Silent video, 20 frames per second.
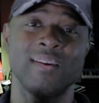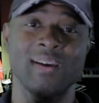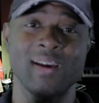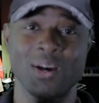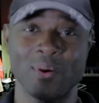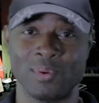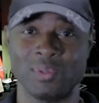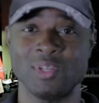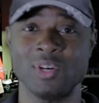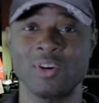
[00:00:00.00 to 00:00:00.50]

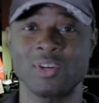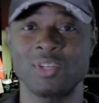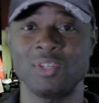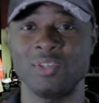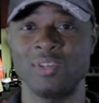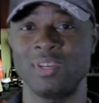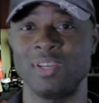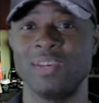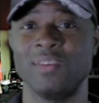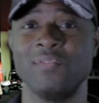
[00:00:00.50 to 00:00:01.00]
I will talk to
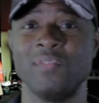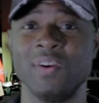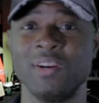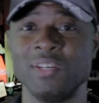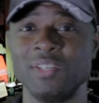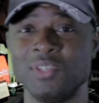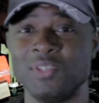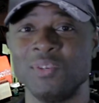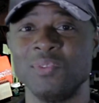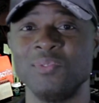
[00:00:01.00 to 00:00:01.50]
you again very
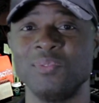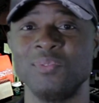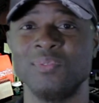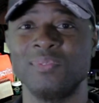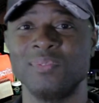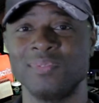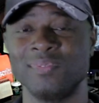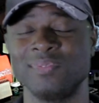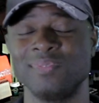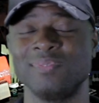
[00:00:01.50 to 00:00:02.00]
soon.
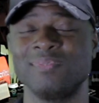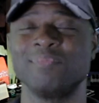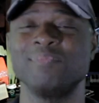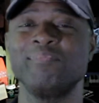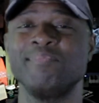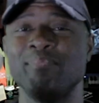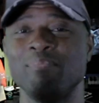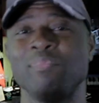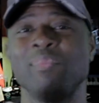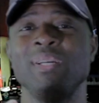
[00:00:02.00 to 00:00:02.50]

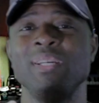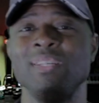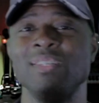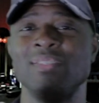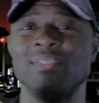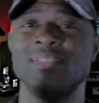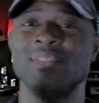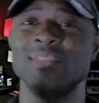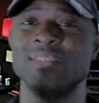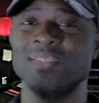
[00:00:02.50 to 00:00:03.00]

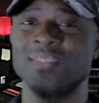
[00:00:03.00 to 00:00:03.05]
Peace.